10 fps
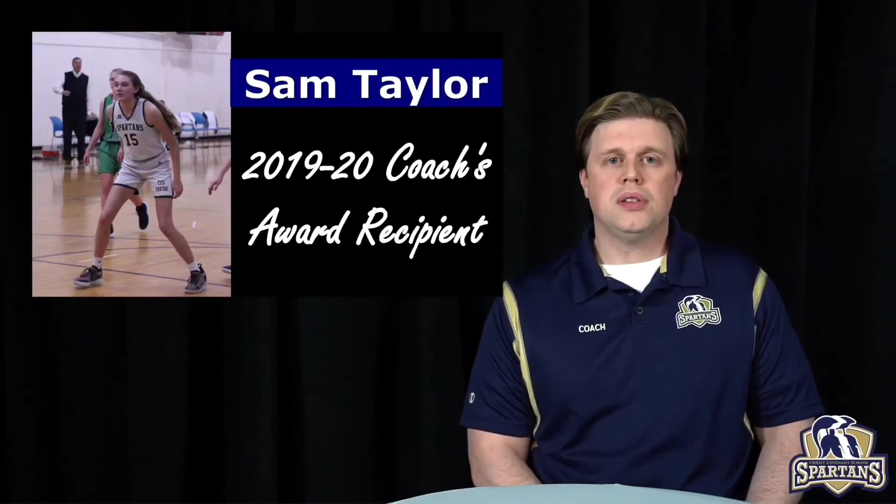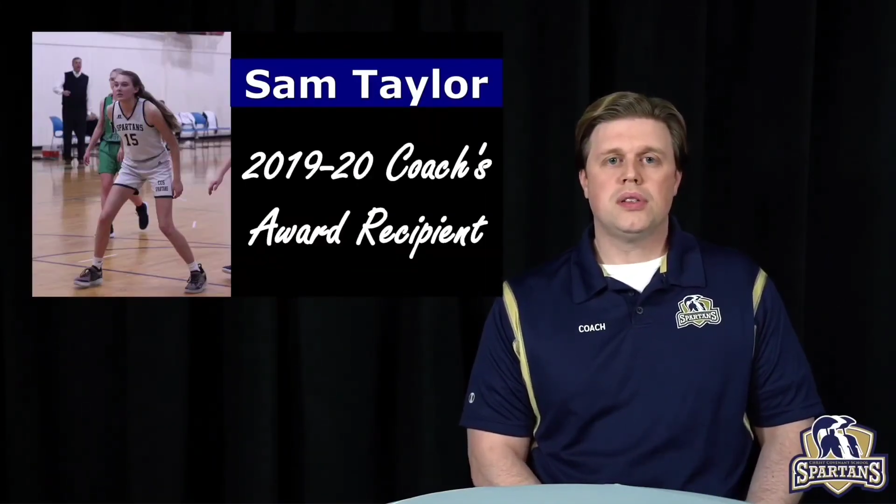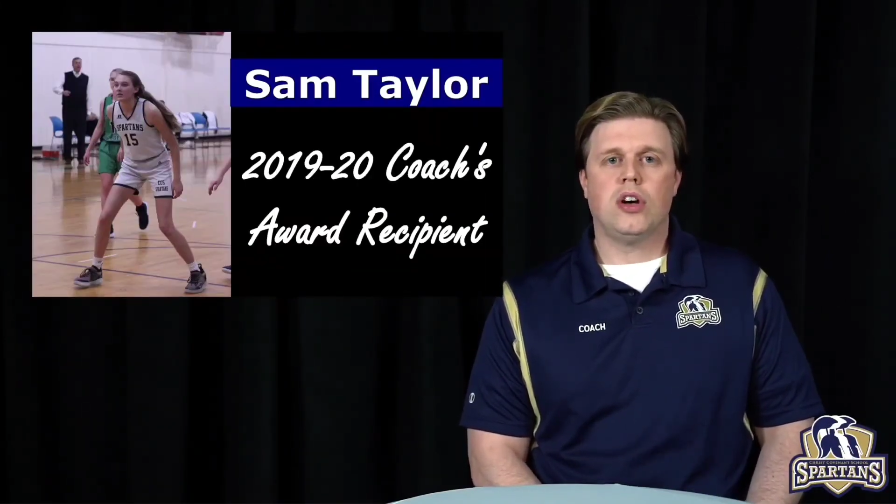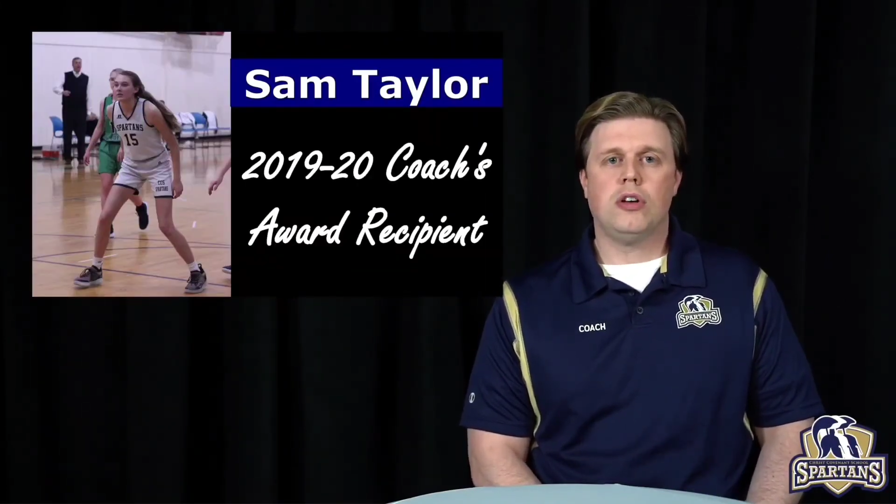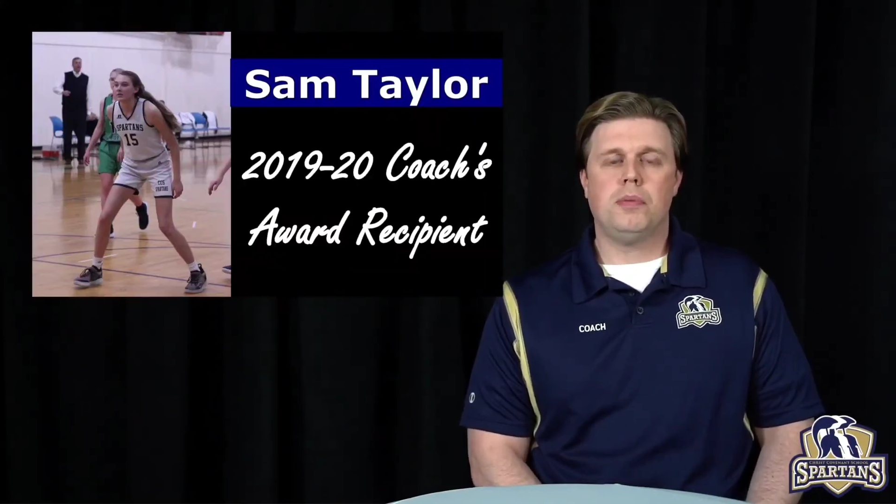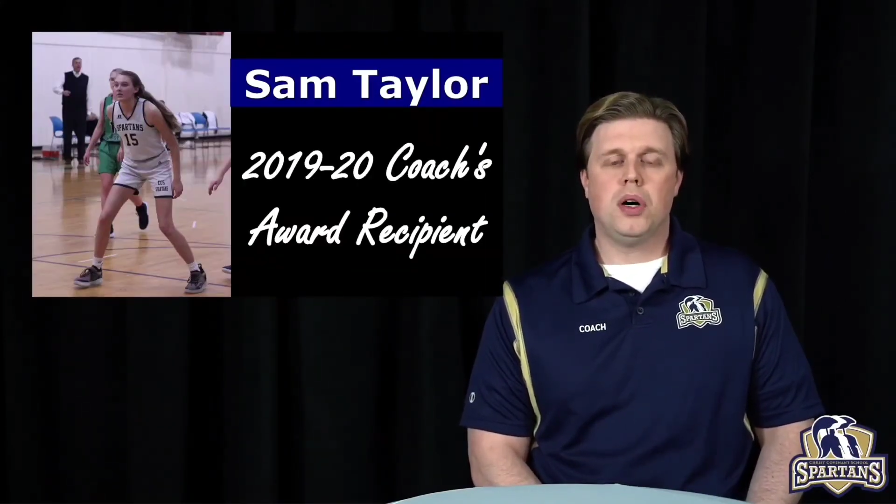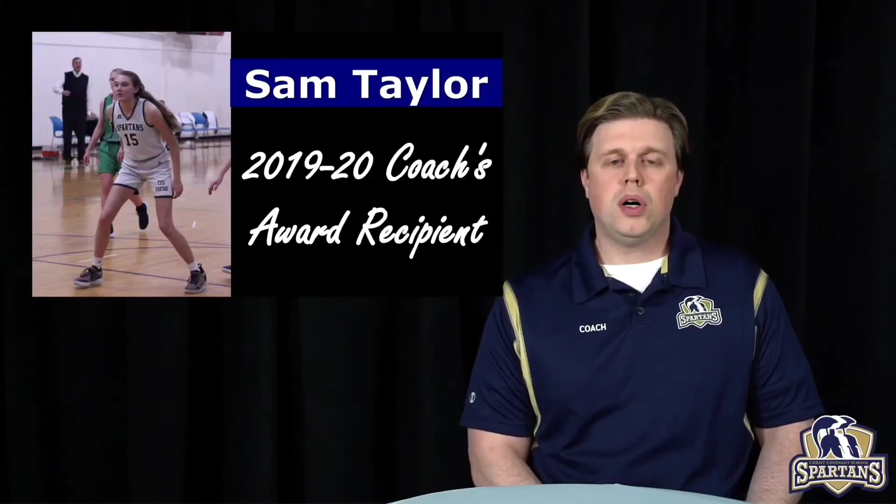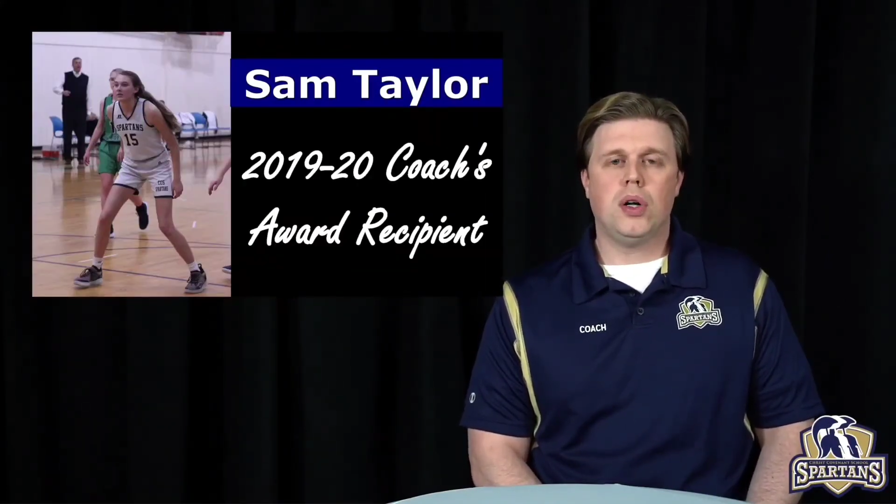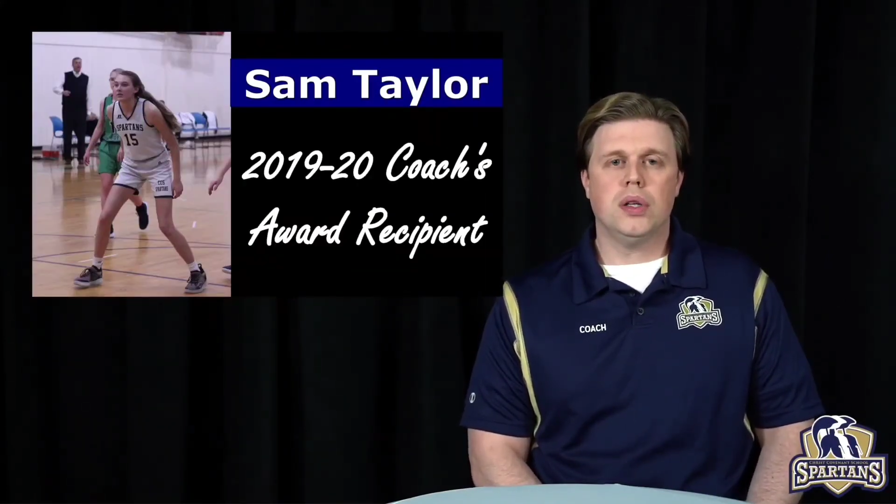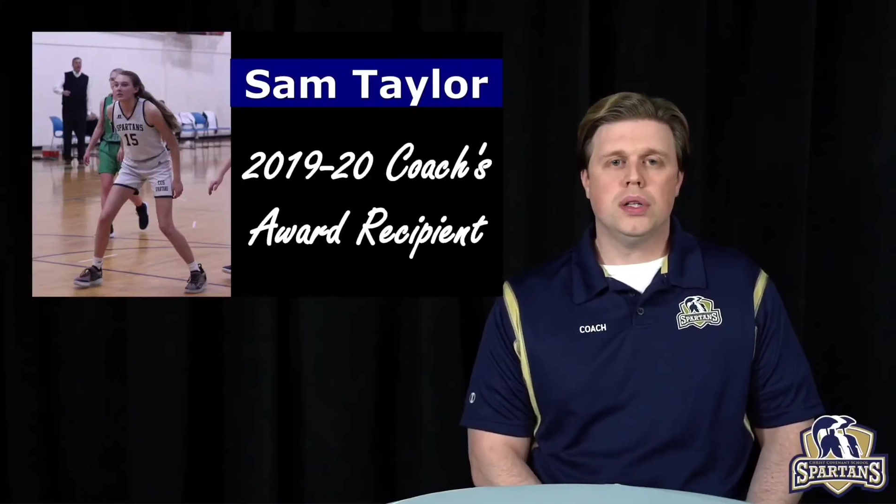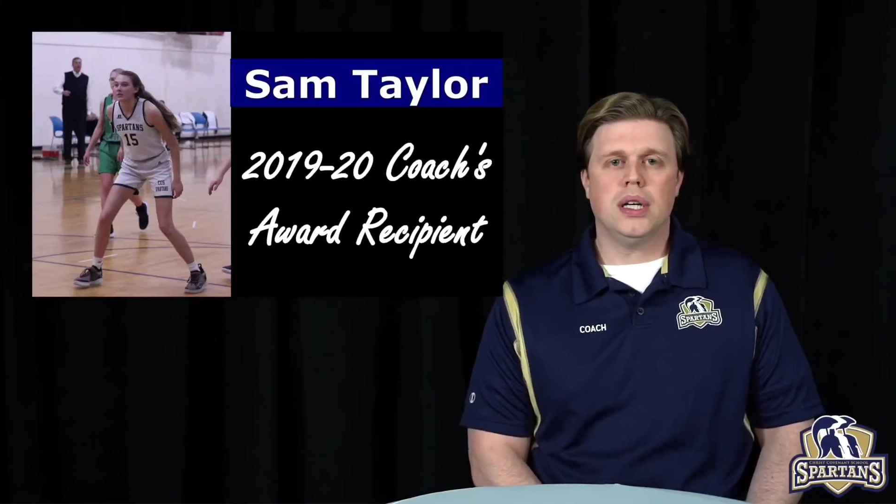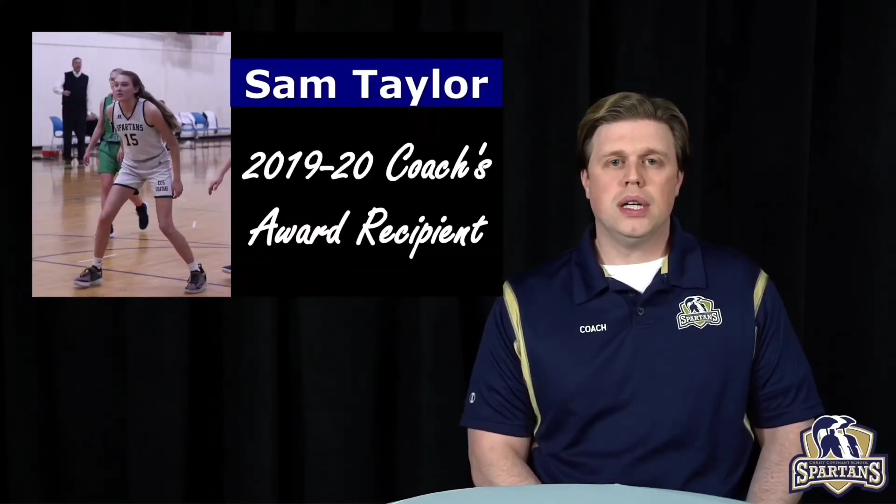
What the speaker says: softball